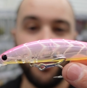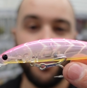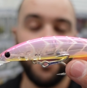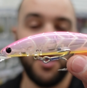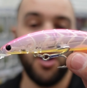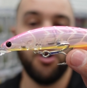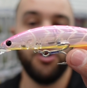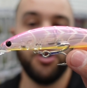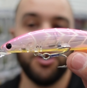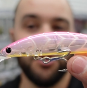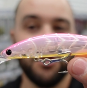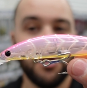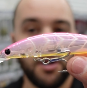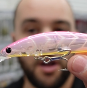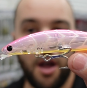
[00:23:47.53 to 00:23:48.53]
in the
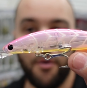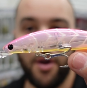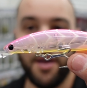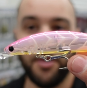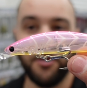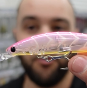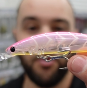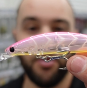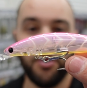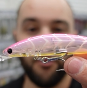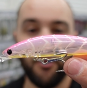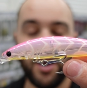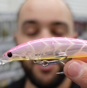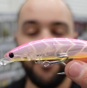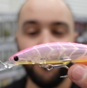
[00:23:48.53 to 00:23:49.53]
ocean, around the
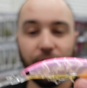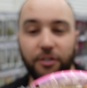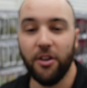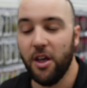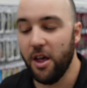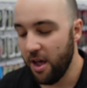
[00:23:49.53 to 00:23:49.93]
reefs,